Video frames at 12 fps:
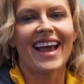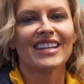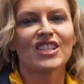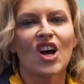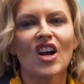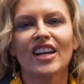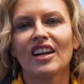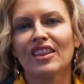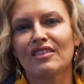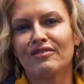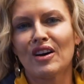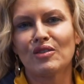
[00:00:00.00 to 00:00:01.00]
and talking on
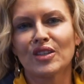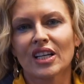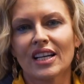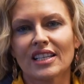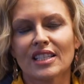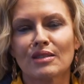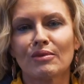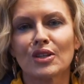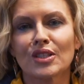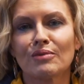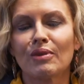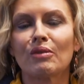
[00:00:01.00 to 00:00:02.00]
the phone to
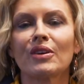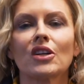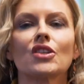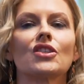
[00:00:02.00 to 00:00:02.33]
customers, but we are